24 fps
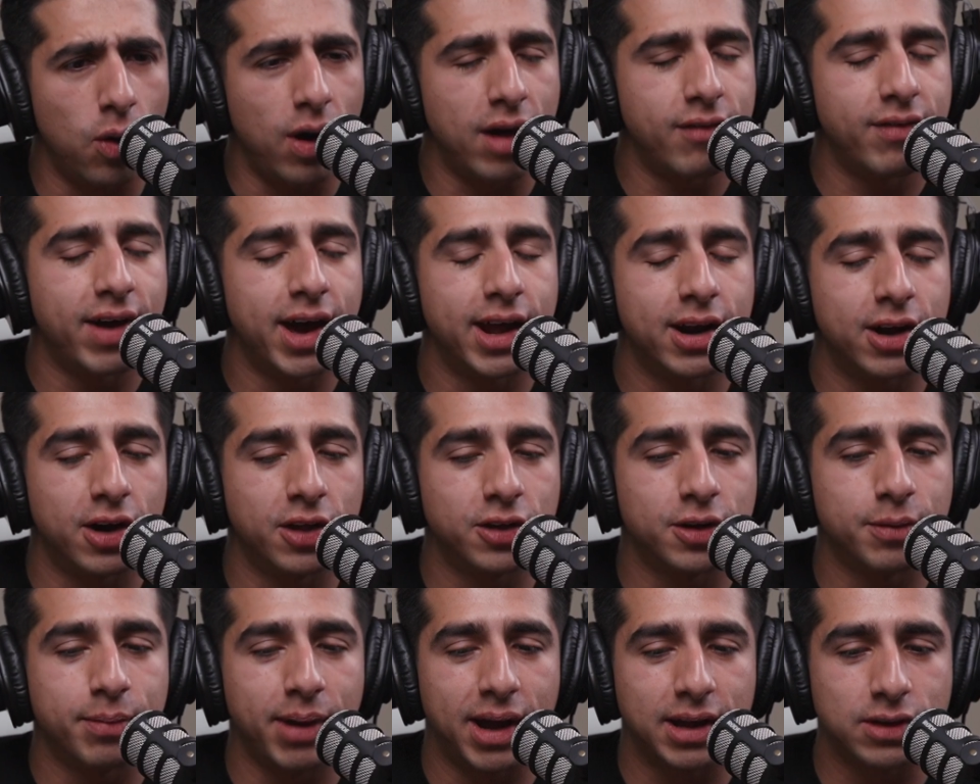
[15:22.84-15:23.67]
I've had
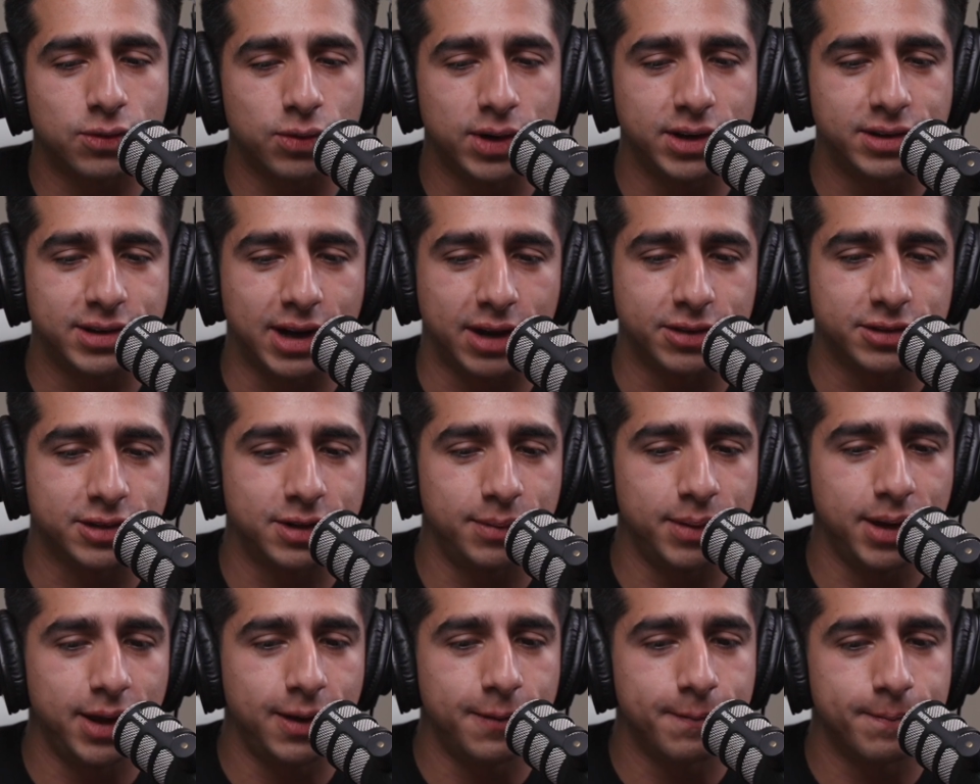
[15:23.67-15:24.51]
other bands reach out
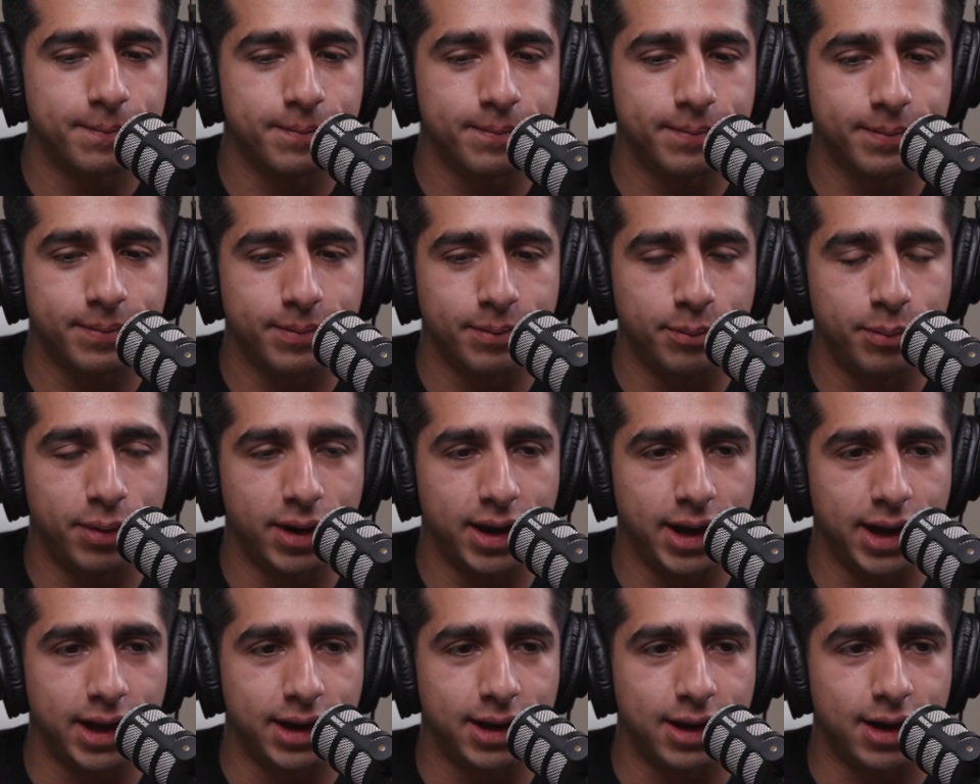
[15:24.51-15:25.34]
to me,
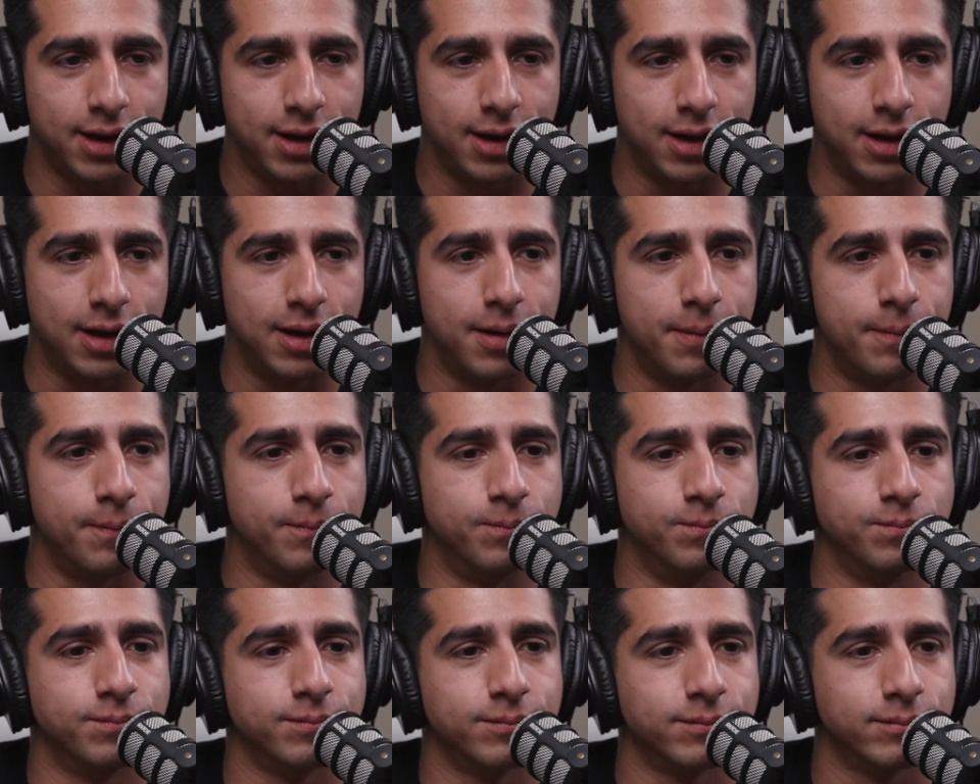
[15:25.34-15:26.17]
but
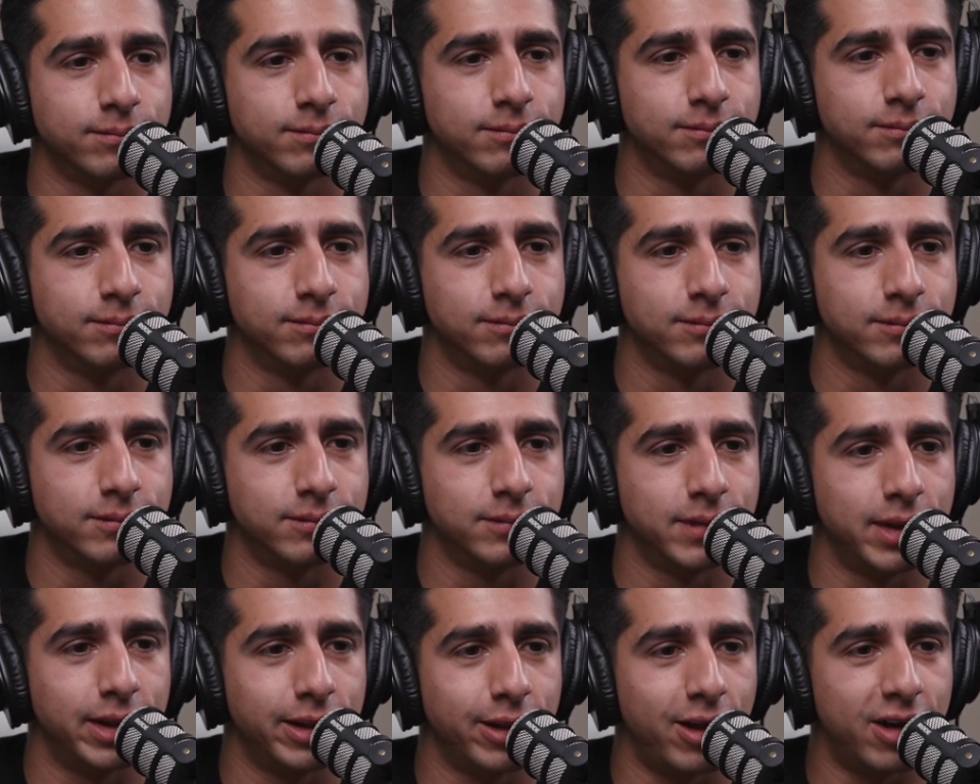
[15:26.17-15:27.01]
long
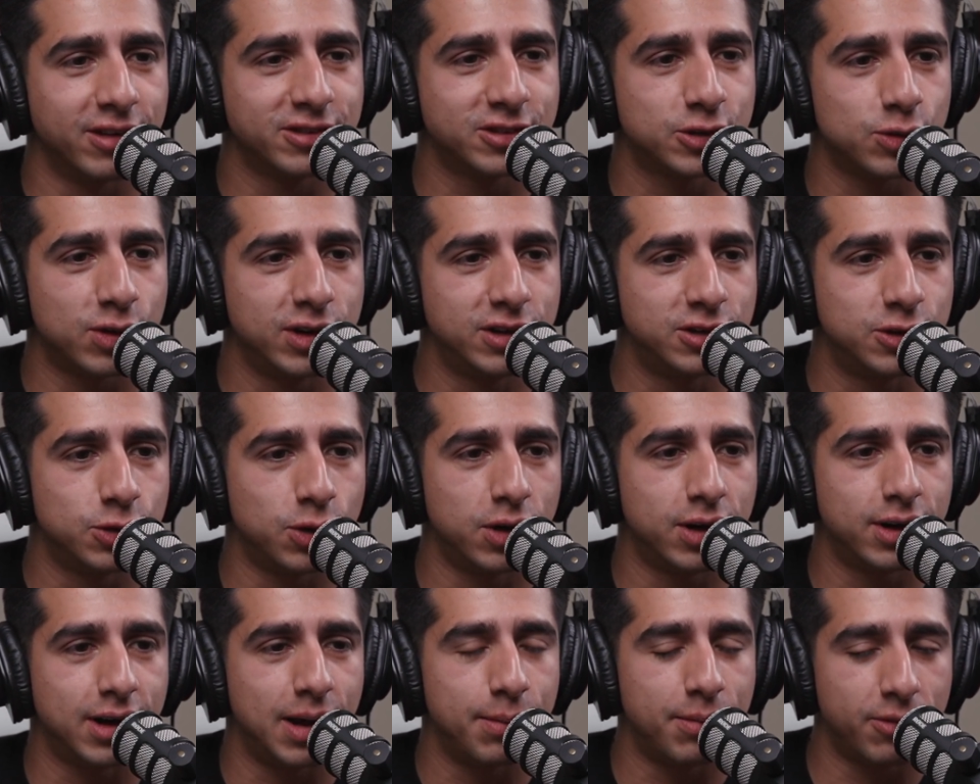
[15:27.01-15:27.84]
story
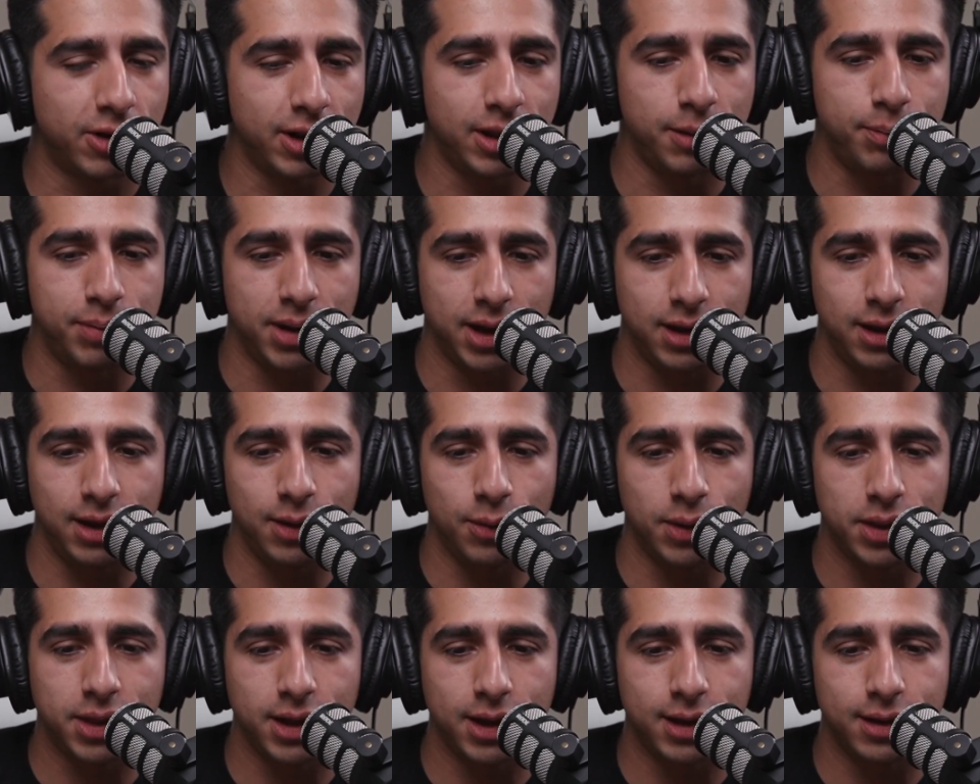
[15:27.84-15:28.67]
short, I'm really picky
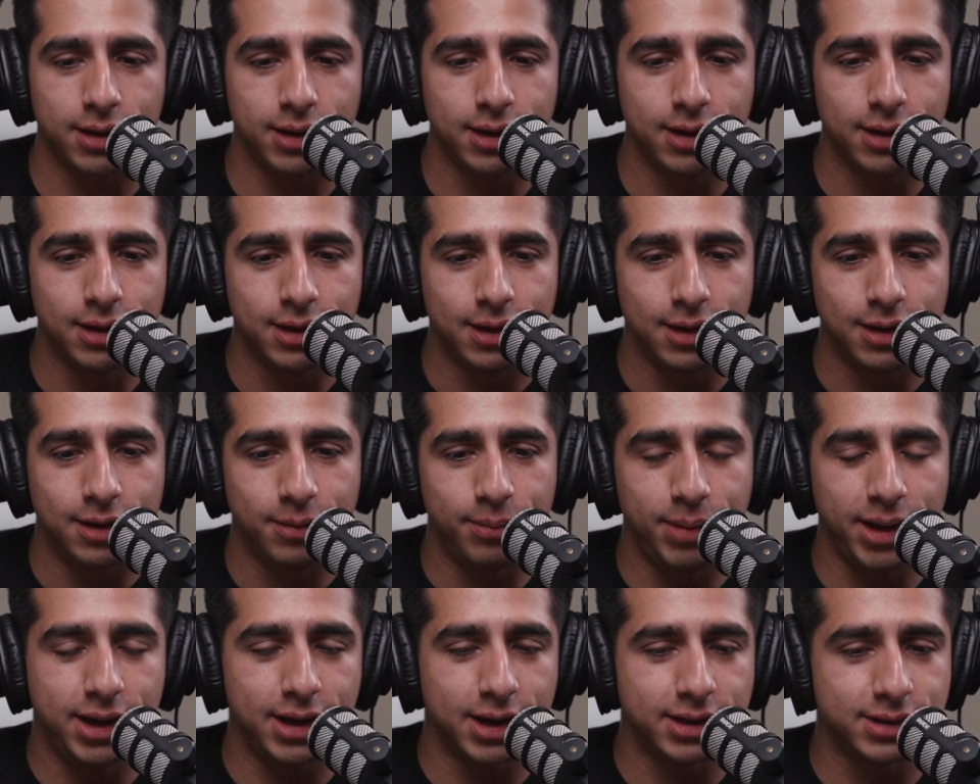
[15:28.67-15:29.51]
with it
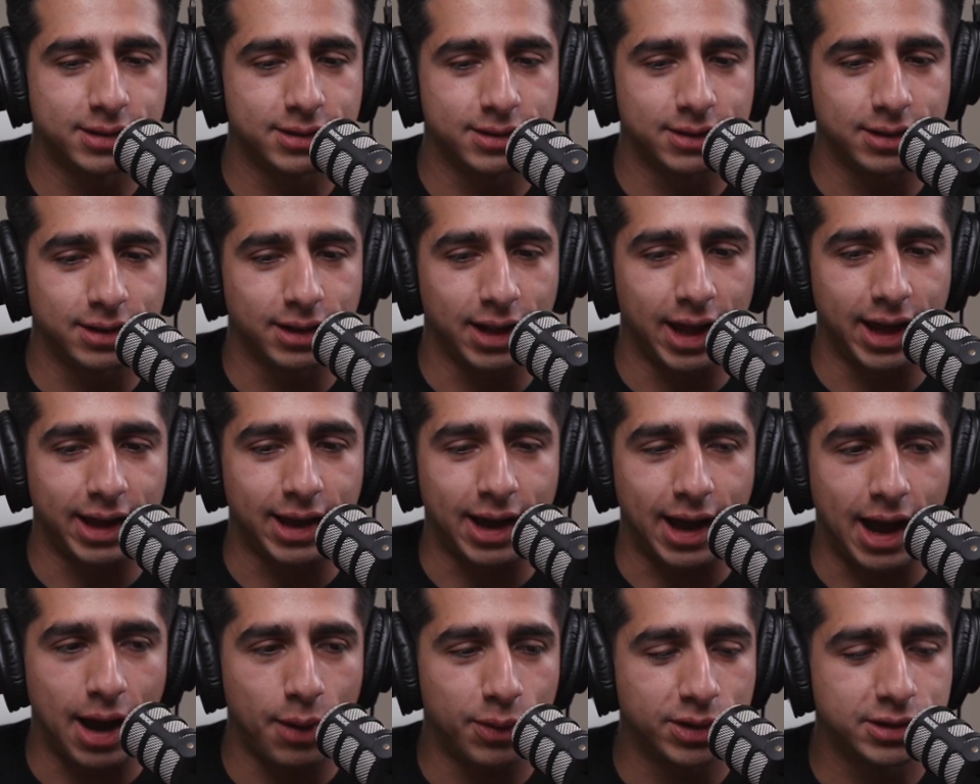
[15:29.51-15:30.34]
because
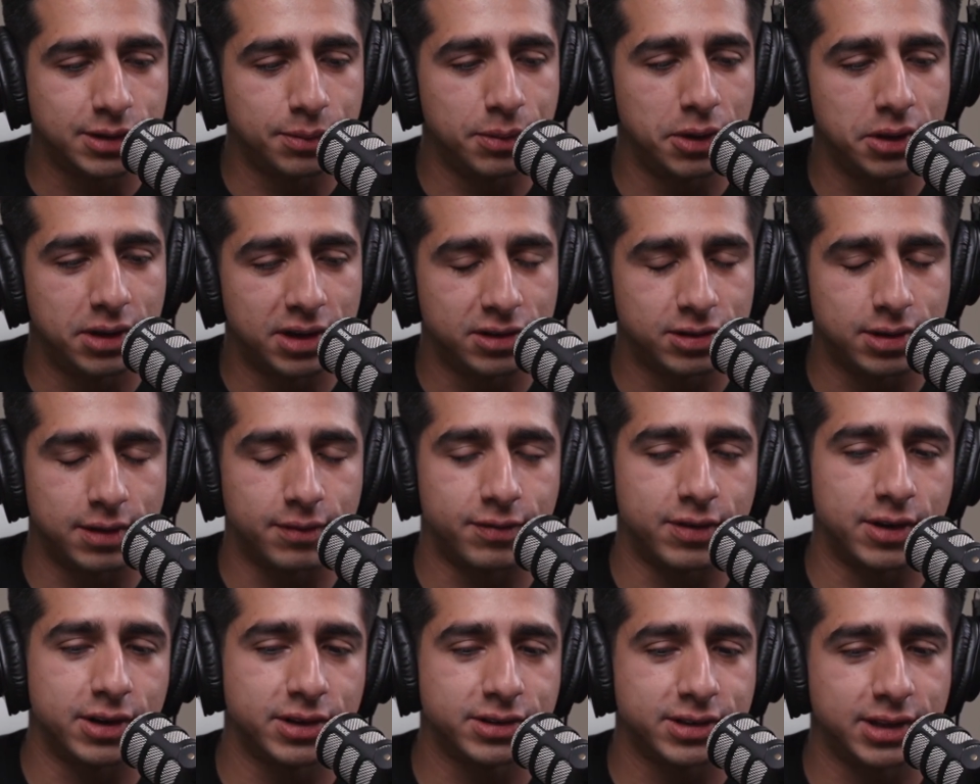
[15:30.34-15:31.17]
like I was a musician
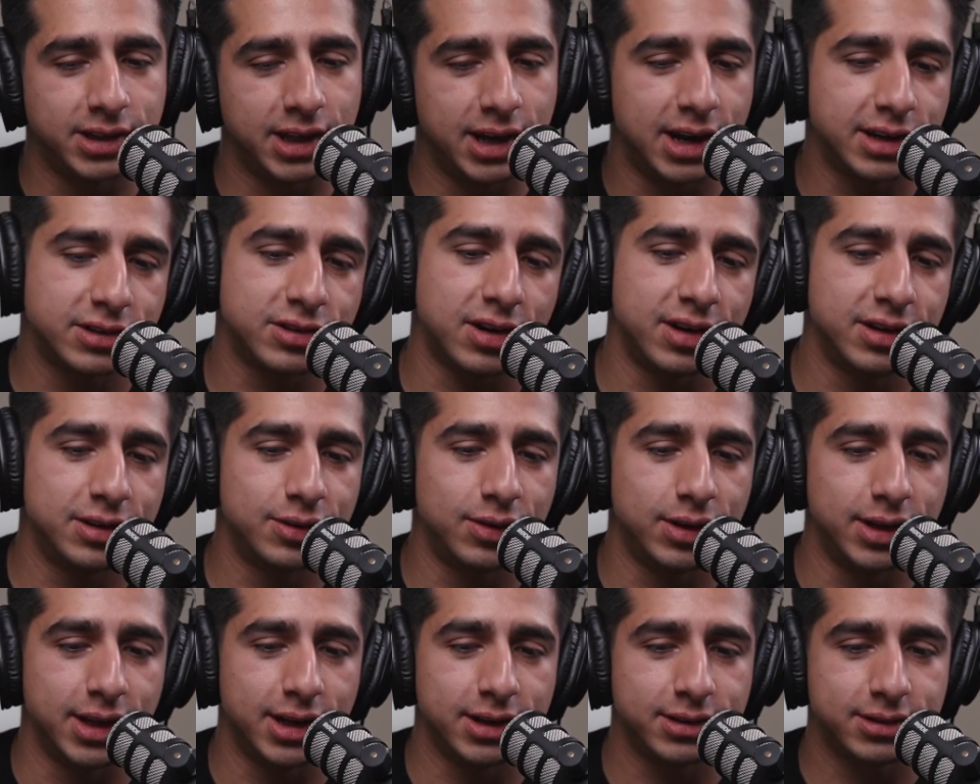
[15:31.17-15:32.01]
first and then I started
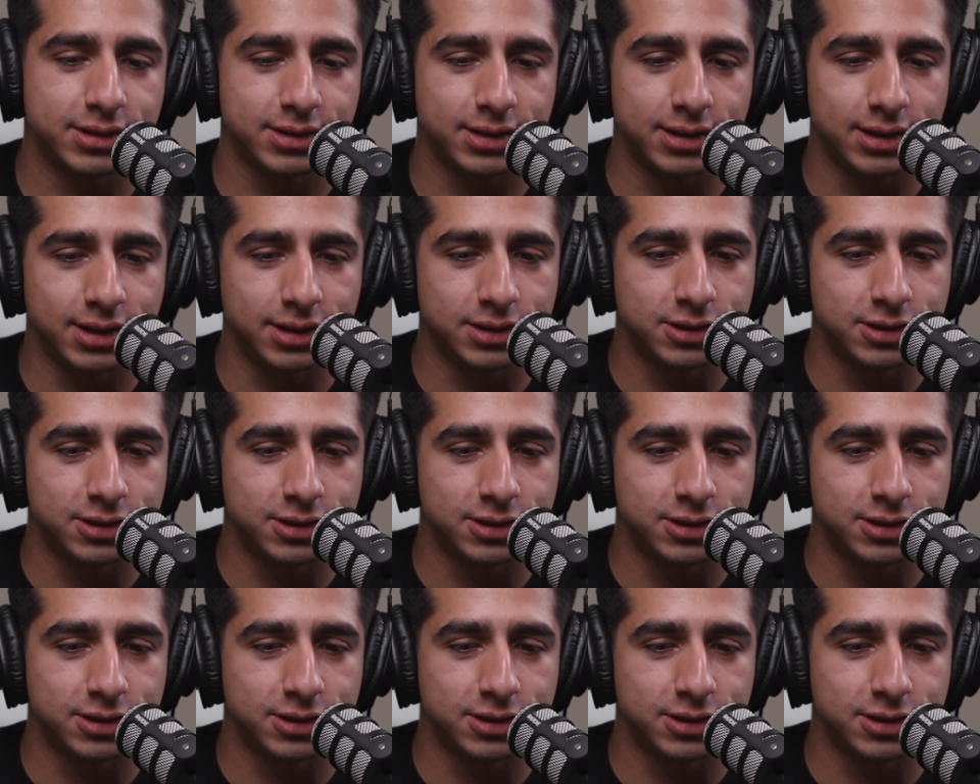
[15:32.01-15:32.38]
doing this.